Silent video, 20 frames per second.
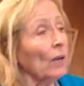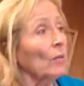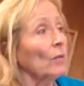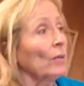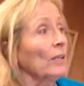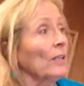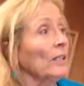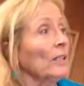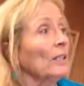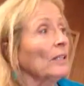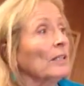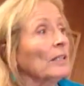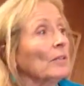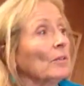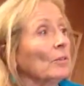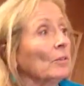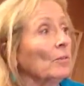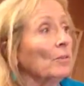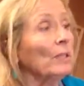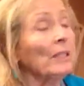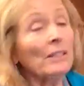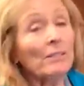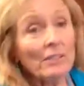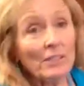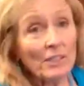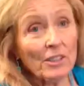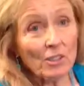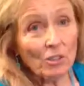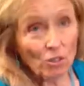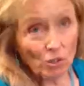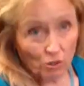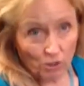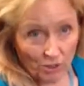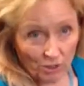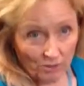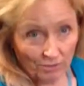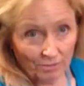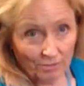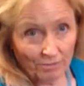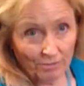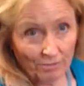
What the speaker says: Well, when we lived in Arizona,